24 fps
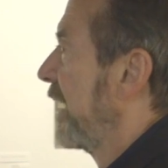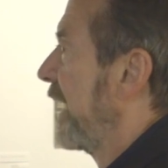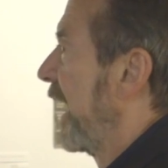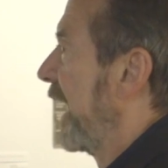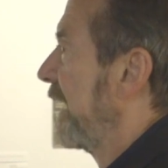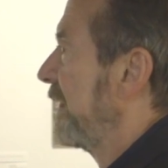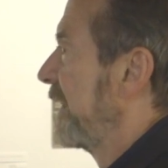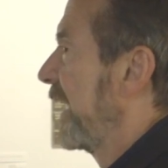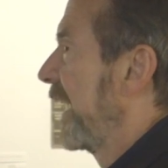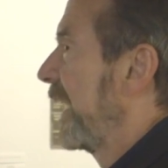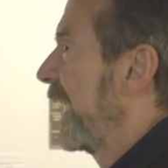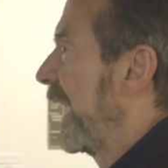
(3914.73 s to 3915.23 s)

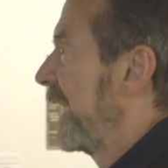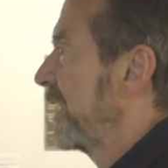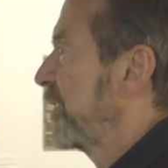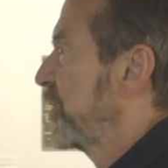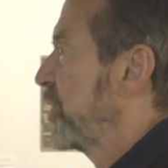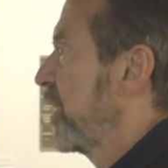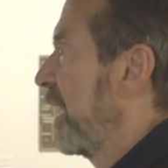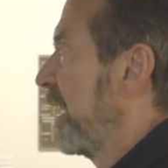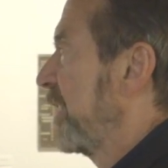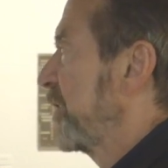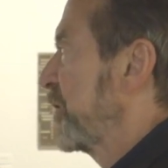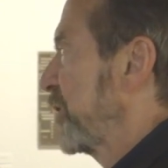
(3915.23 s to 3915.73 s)
And then I
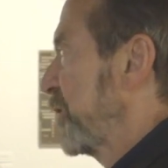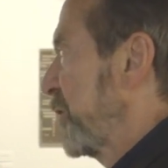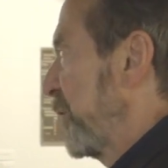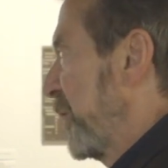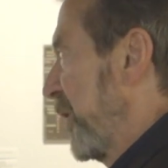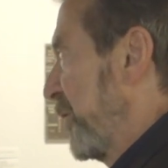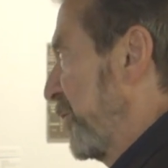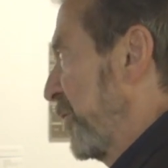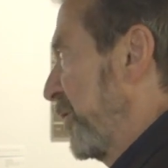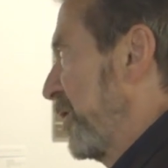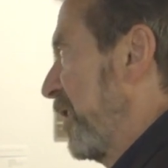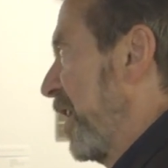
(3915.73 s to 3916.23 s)
charge
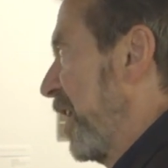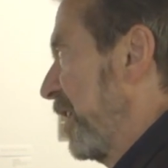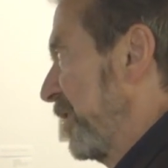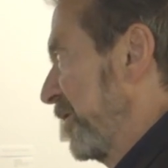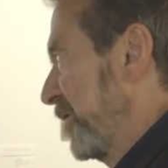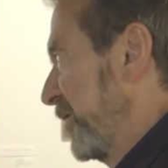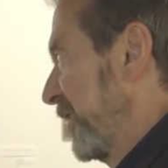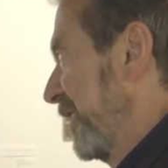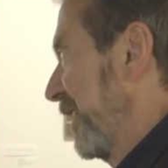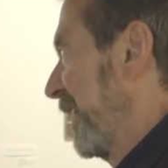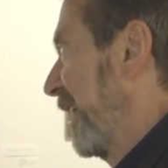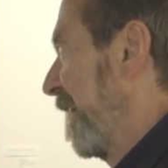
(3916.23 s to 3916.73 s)

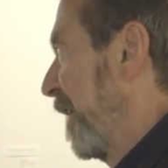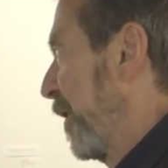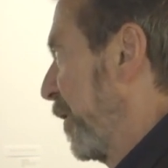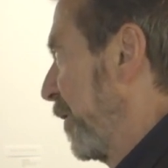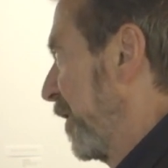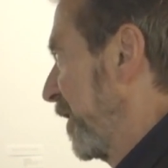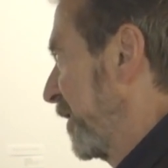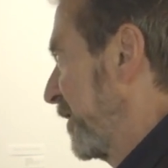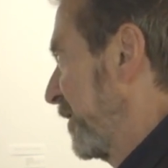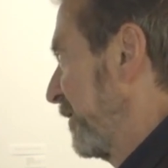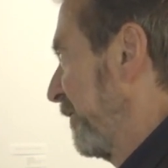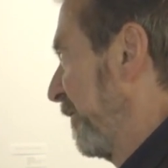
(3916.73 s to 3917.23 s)
$200 an
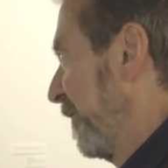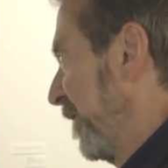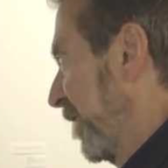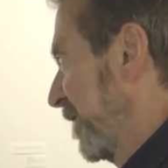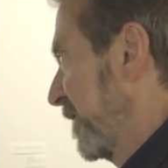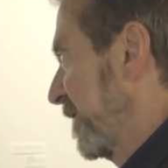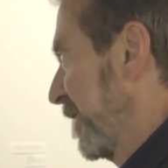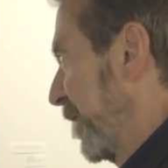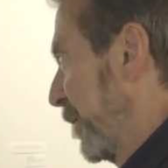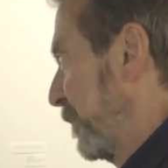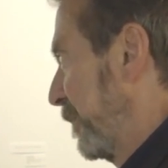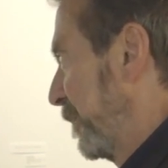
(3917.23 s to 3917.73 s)
hour to
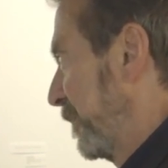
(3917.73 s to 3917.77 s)
fix them.